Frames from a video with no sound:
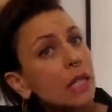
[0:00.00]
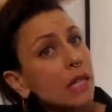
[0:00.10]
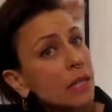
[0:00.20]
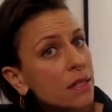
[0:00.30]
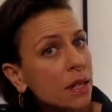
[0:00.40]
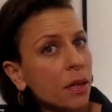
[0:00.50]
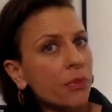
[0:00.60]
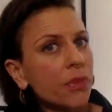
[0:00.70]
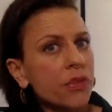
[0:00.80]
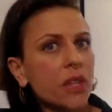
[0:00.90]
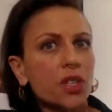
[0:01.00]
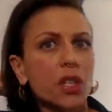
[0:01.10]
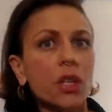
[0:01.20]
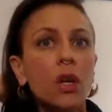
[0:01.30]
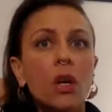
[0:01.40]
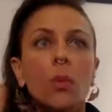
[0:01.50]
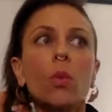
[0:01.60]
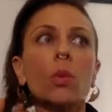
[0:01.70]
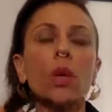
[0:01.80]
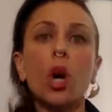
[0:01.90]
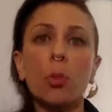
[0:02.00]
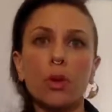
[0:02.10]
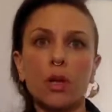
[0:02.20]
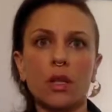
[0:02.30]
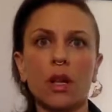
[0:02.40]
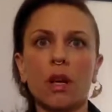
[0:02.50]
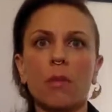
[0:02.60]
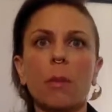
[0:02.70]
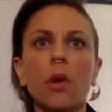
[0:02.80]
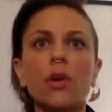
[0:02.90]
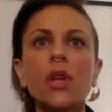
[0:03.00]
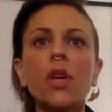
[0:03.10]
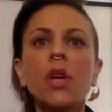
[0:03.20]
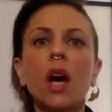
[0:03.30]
you didn't sign up for the session when we opened it to non-members.